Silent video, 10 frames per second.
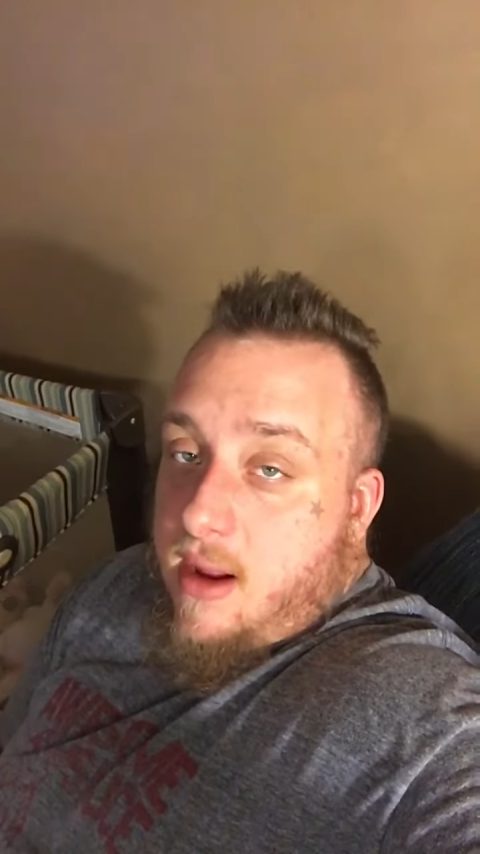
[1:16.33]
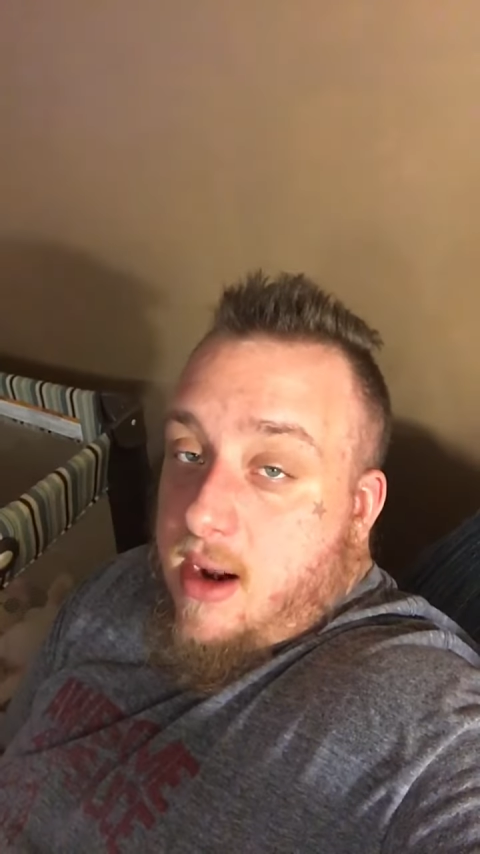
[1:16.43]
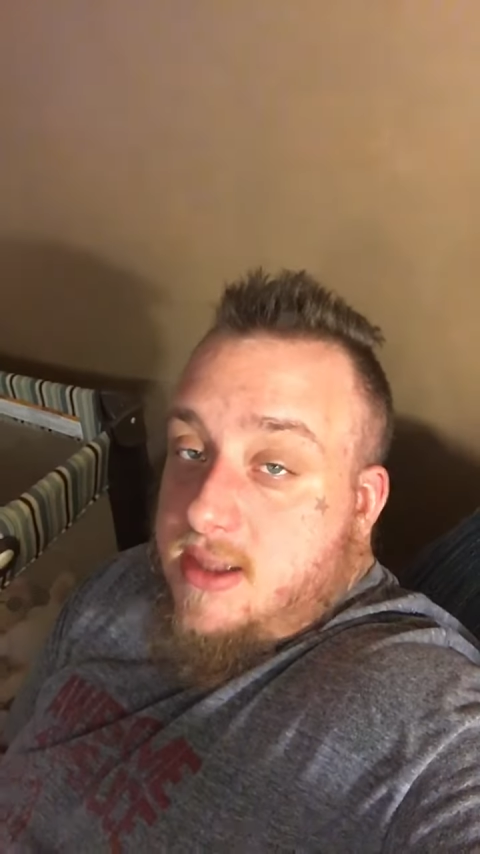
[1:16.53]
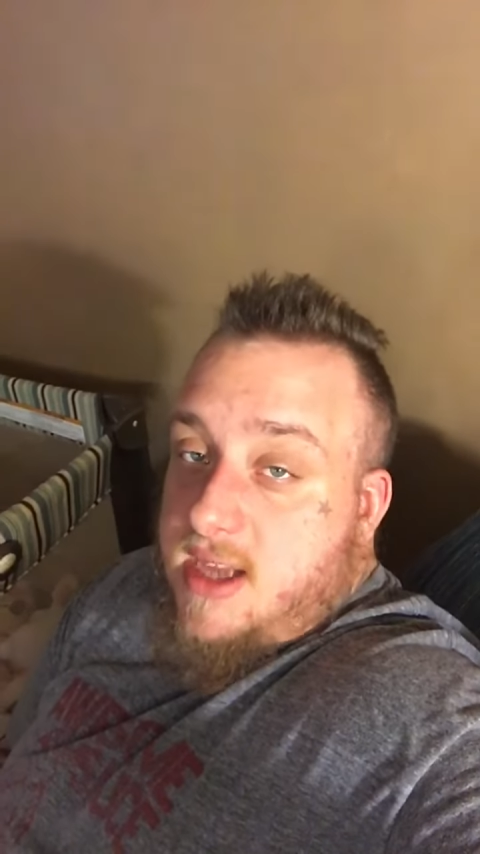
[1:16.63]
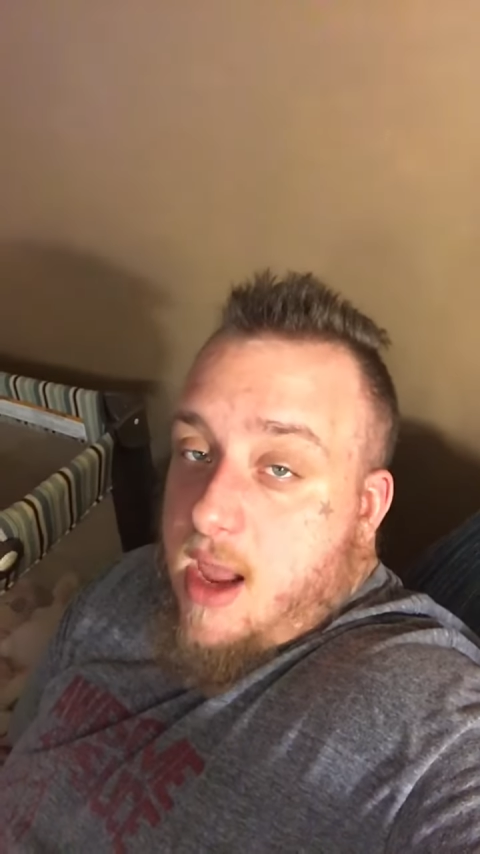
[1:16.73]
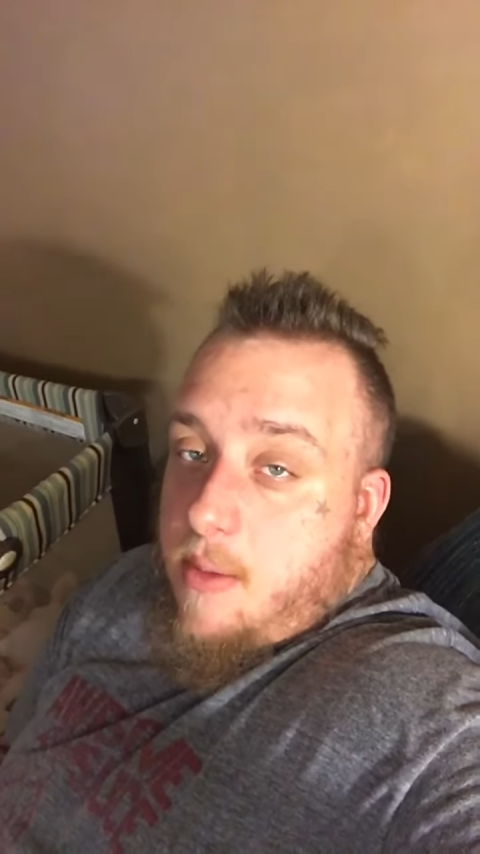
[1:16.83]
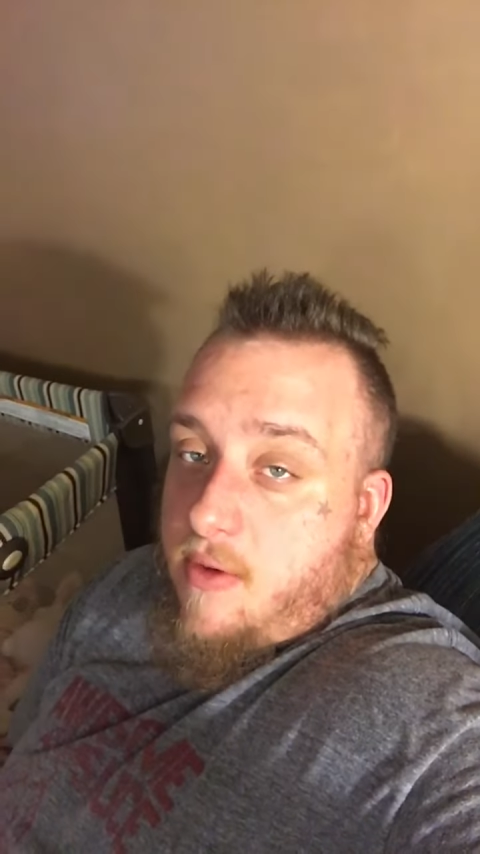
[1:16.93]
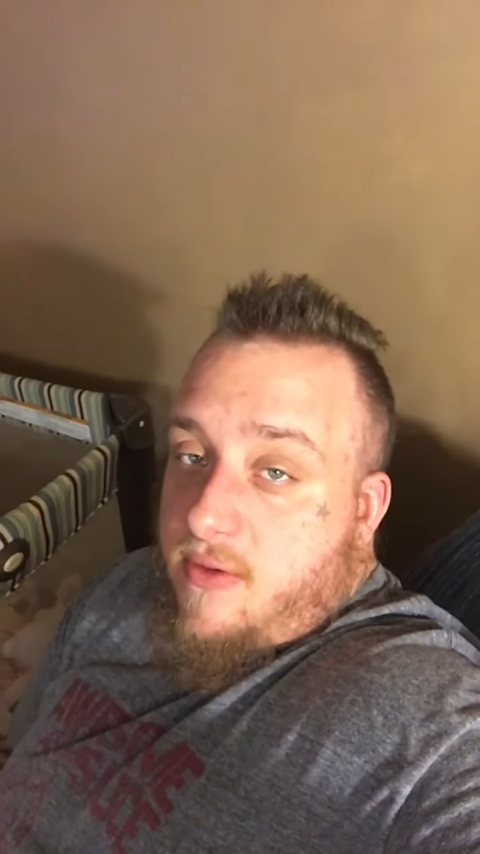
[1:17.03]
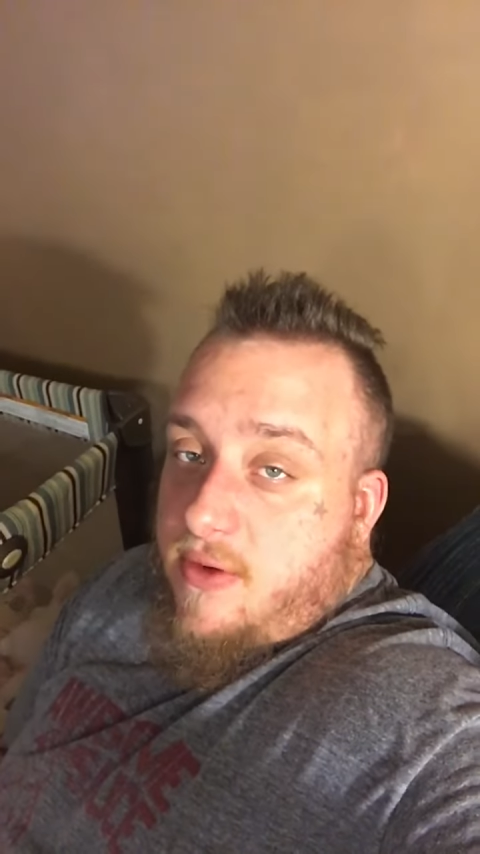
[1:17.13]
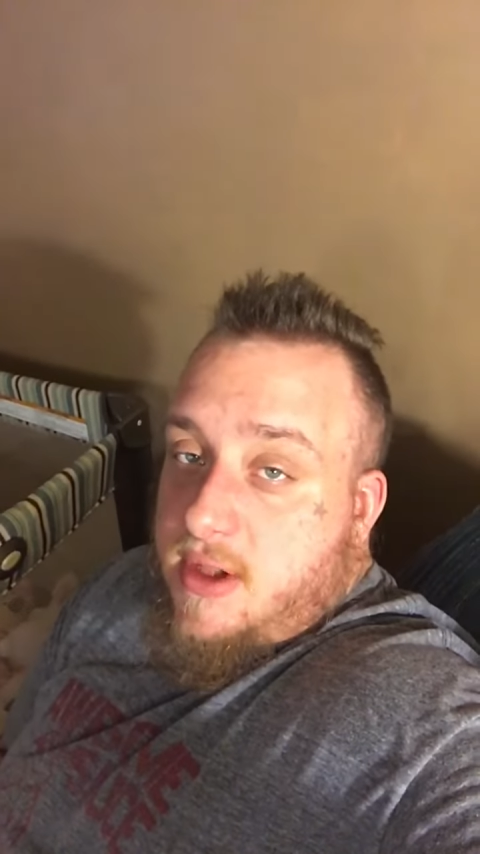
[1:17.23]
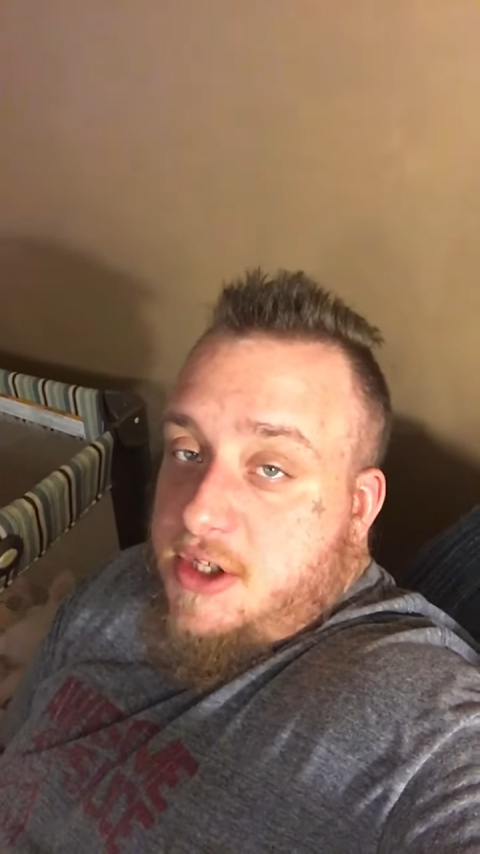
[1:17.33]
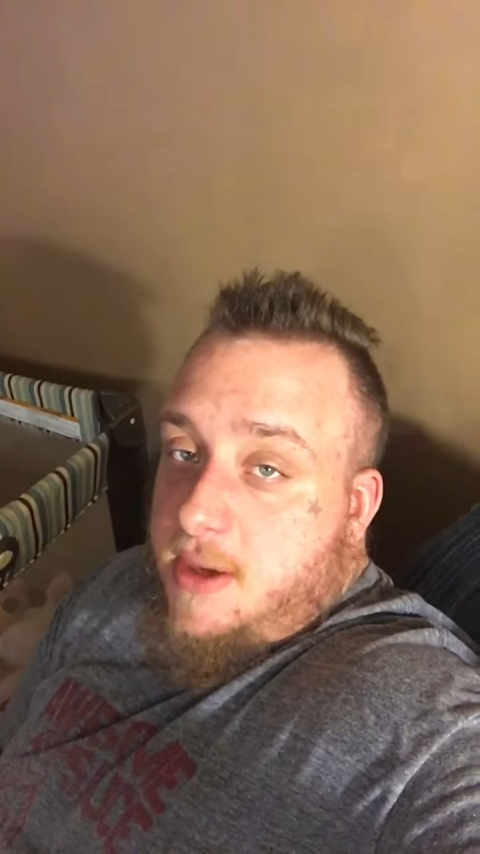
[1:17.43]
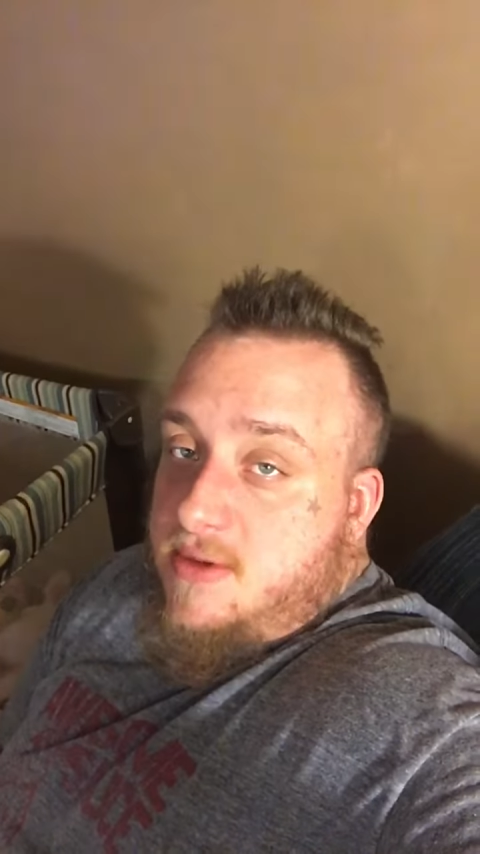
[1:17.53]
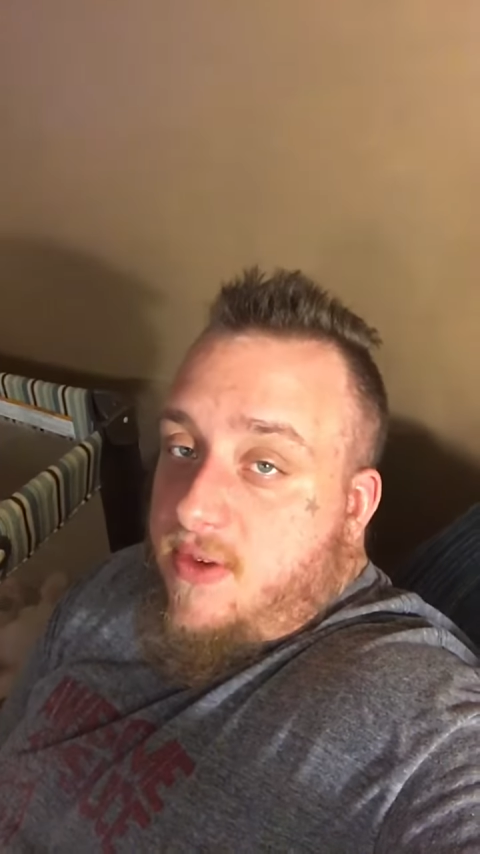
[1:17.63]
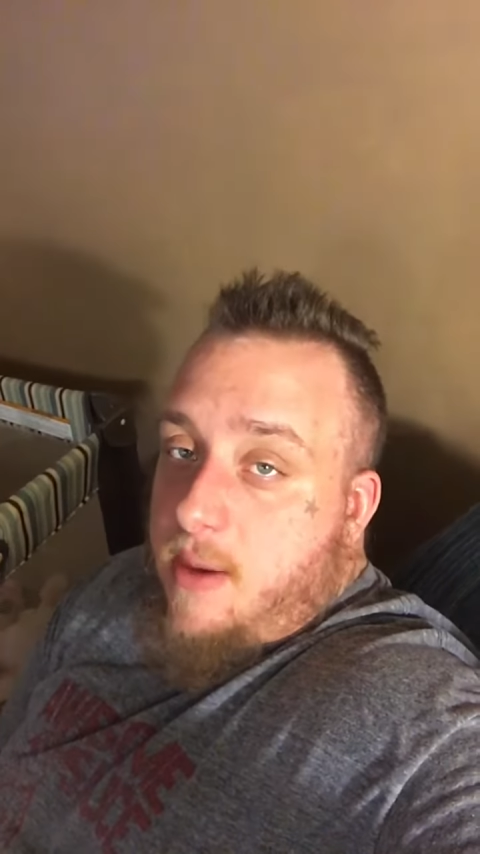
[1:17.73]
And that's game over for the
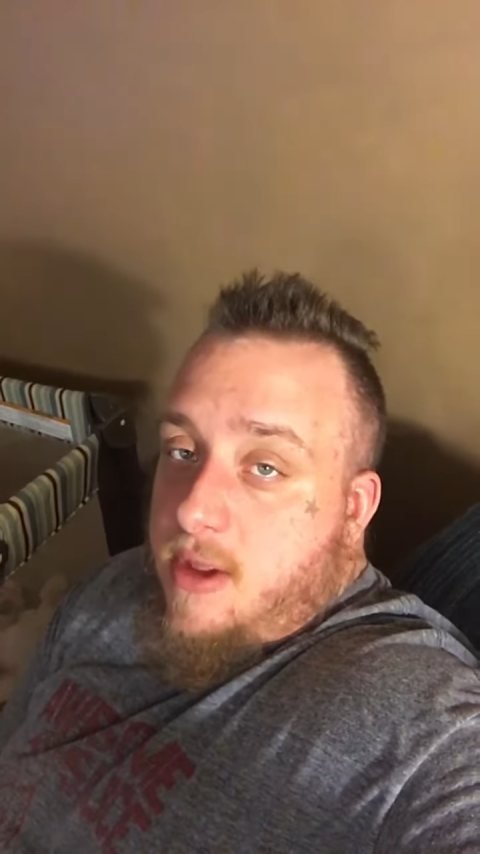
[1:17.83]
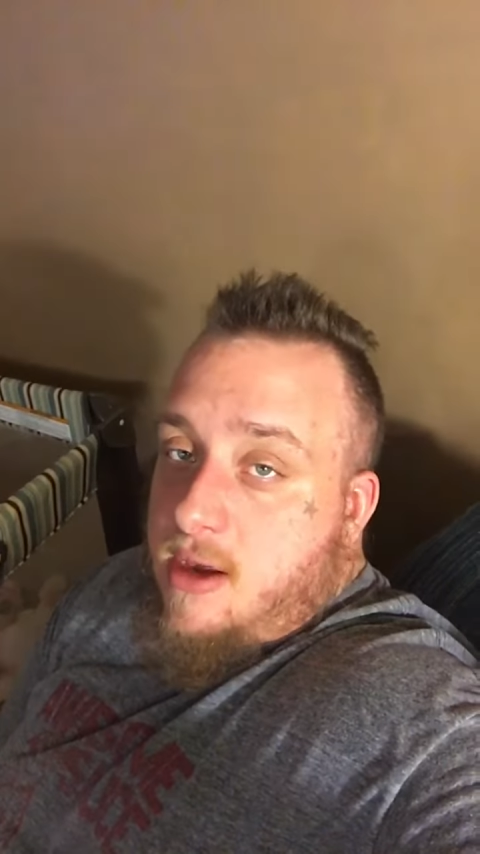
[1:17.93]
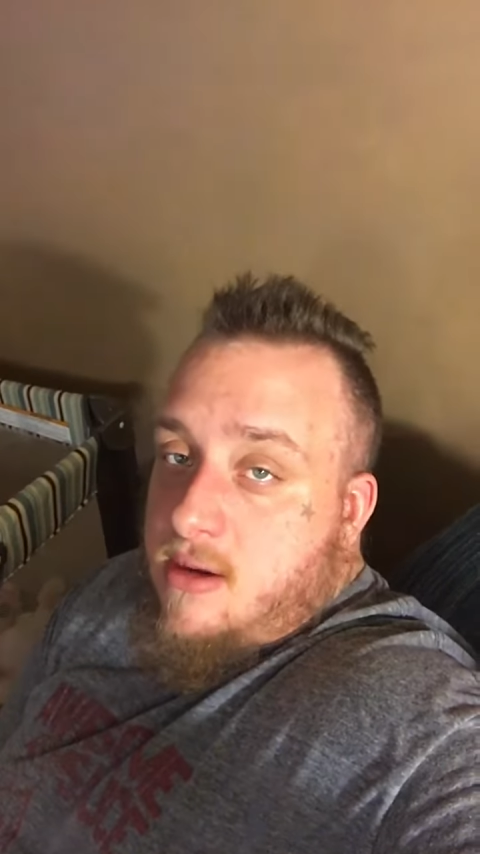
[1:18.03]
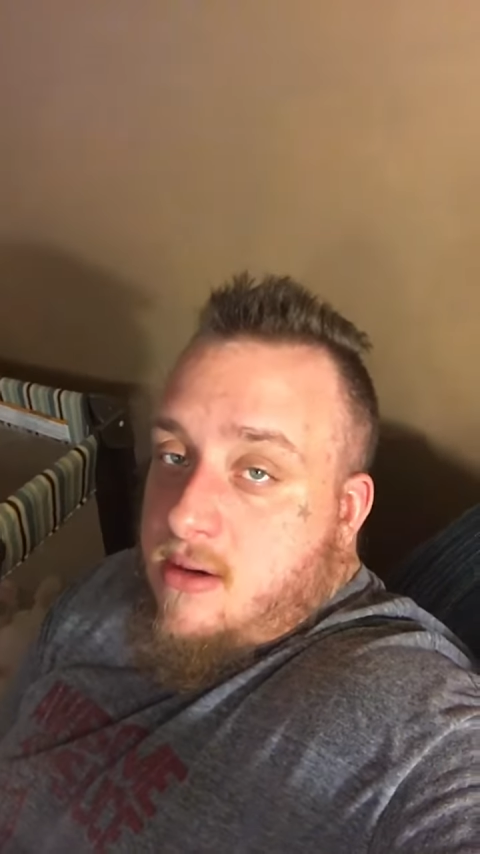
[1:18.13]
Chubbs family.